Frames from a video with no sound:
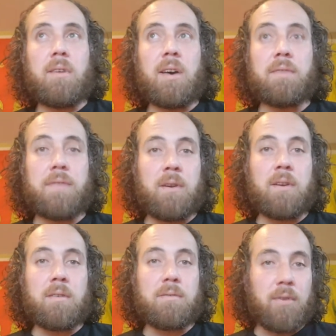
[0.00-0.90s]

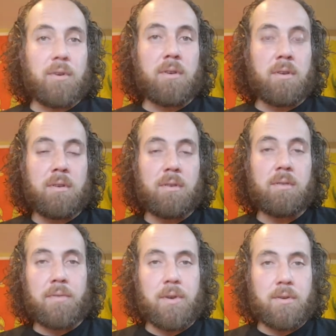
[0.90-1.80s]
fearing for
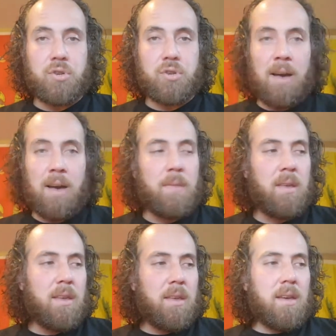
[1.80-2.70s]
your job,
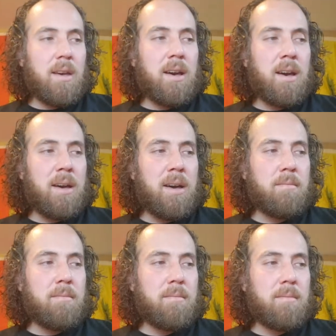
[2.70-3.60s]

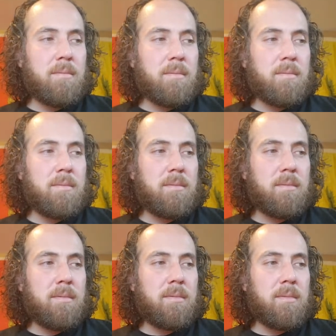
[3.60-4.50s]
um,
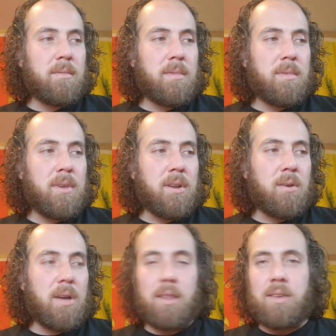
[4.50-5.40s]

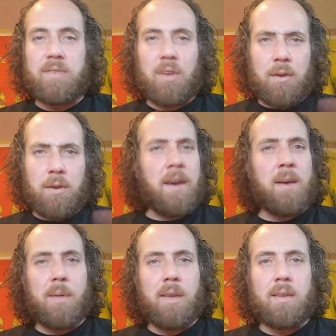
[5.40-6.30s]
at least tell your
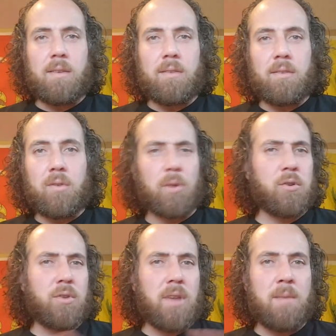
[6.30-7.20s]
family, talk
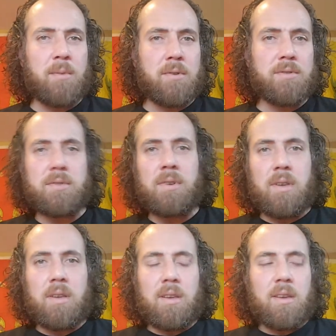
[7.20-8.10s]
to your neighbors,
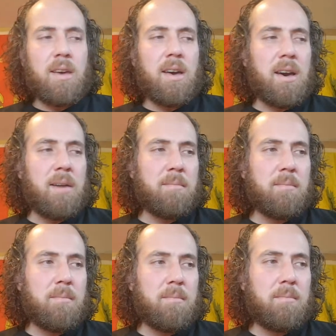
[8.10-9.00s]

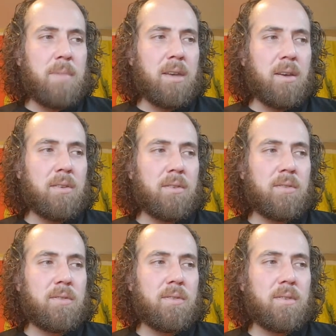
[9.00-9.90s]

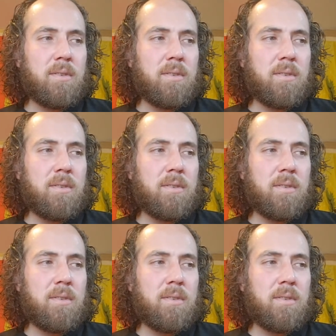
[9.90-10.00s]
because